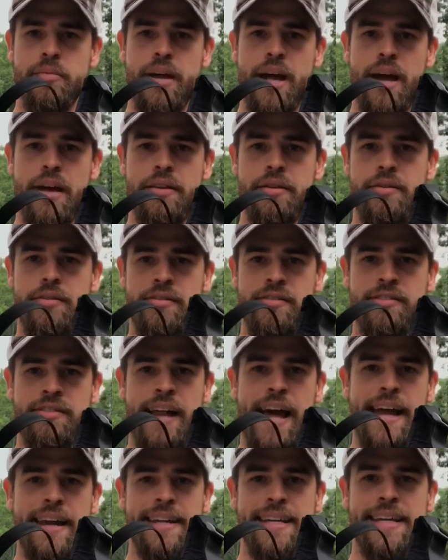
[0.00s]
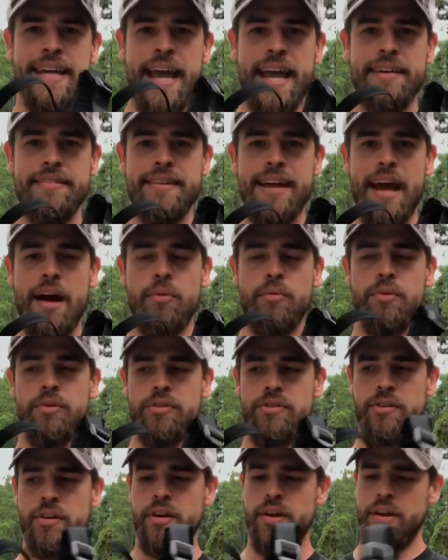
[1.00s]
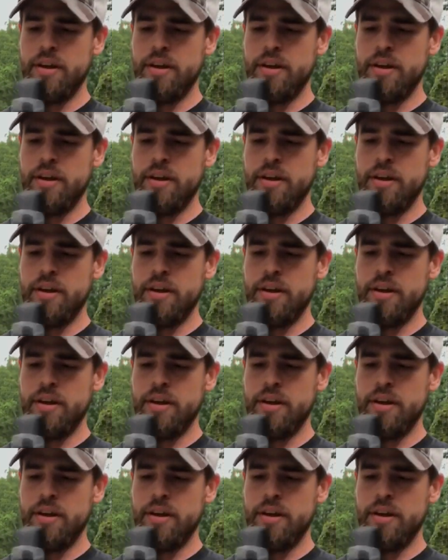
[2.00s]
but how they're slightly canted outwards.